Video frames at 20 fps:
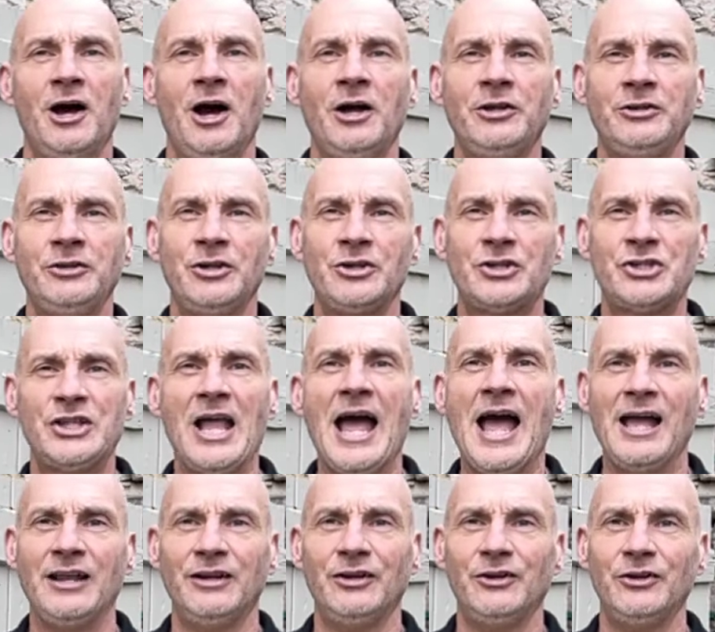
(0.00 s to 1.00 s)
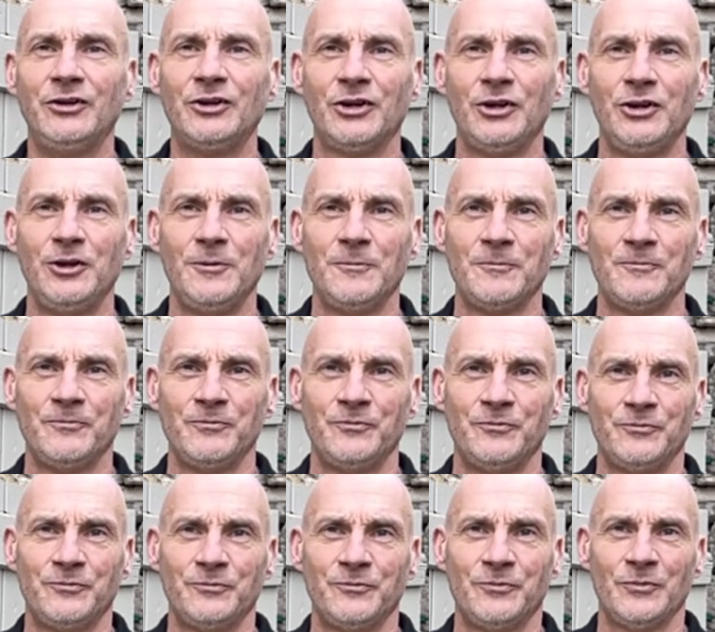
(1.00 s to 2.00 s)
understand.
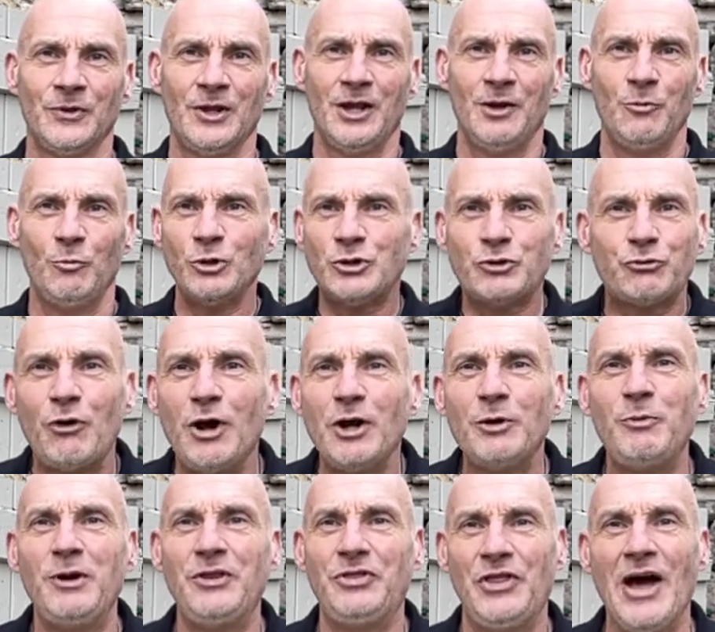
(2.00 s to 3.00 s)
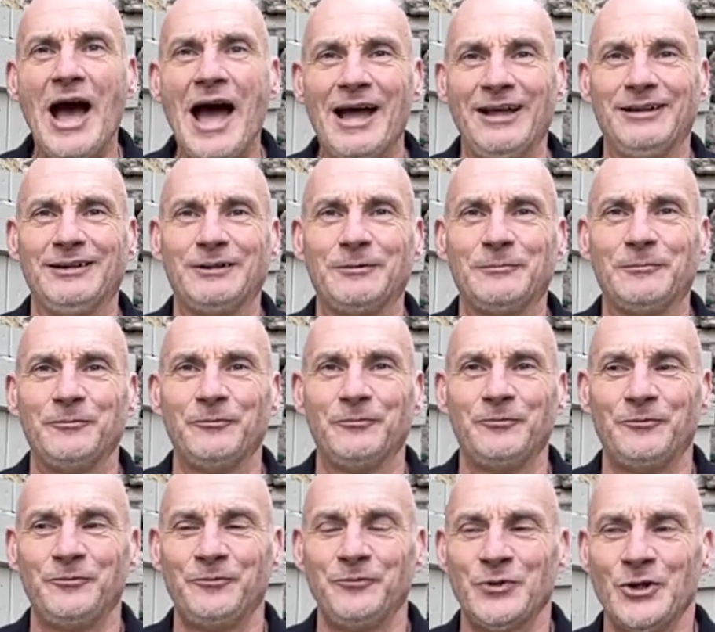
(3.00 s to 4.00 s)
What's wrong with that?
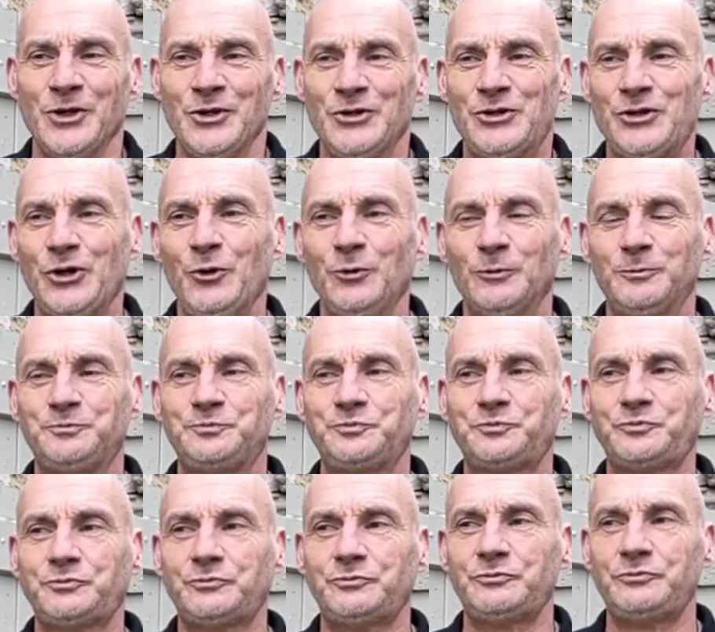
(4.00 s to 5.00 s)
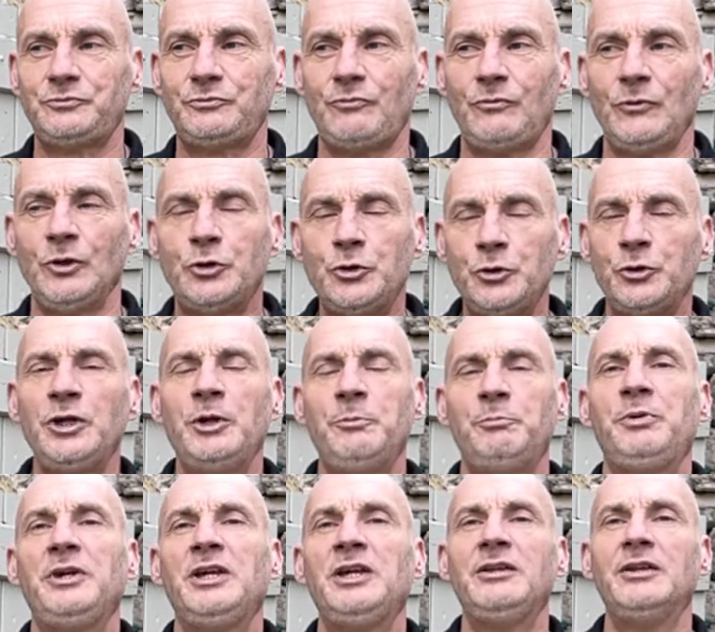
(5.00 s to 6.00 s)
So, could it
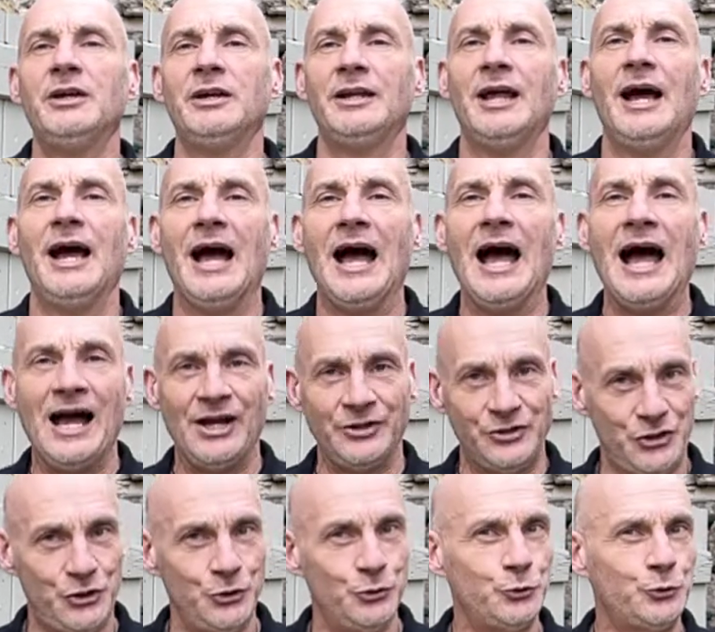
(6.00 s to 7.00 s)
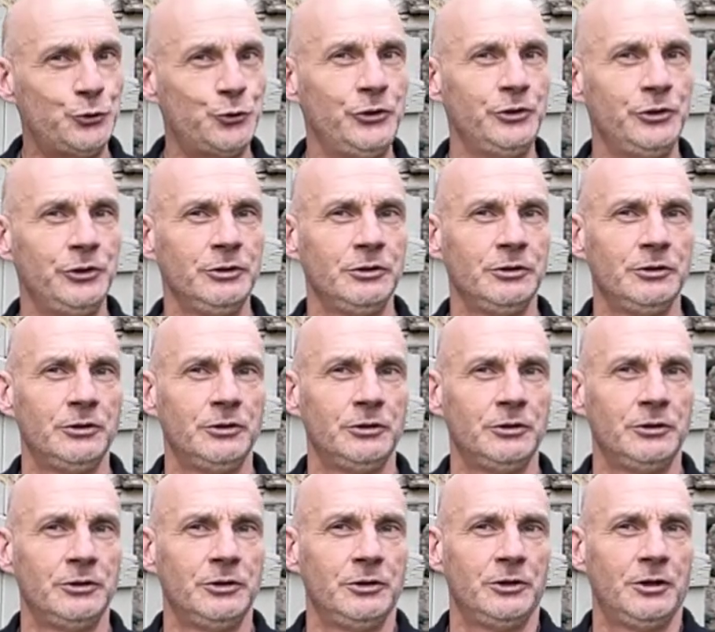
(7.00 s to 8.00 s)
be that our children
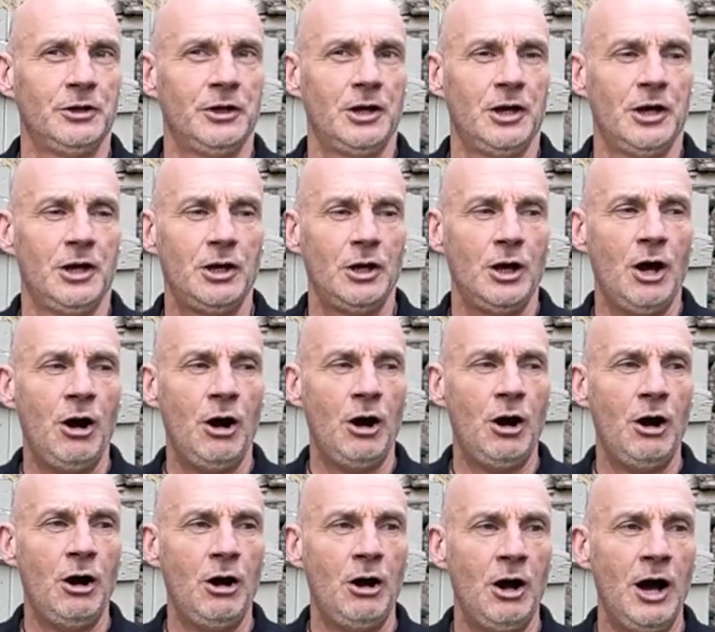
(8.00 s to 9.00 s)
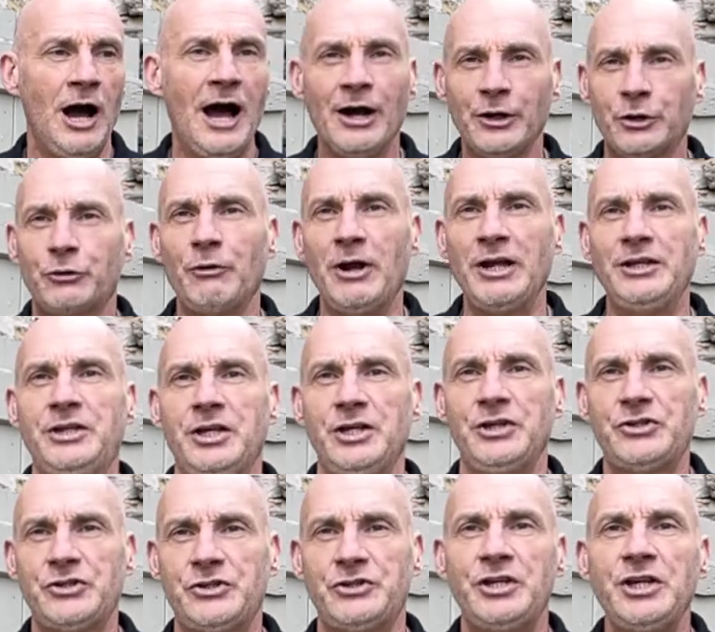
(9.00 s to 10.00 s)
are our
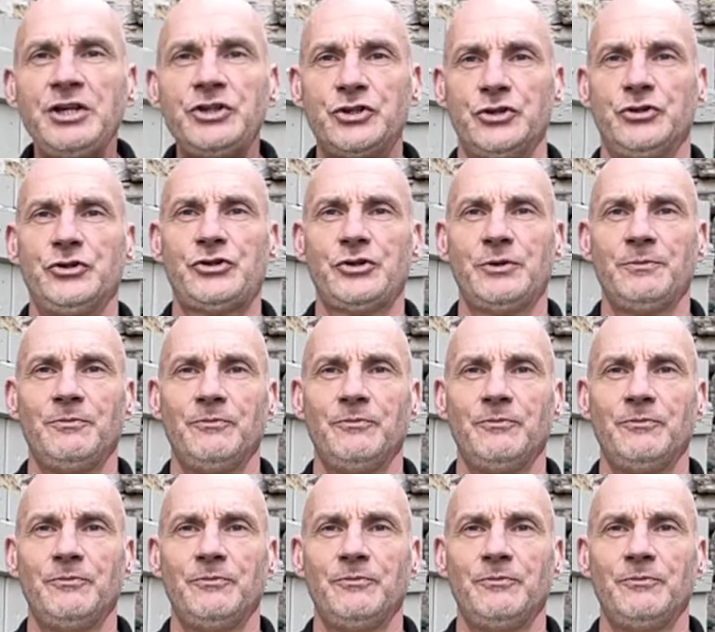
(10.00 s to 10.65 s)
greatest teachers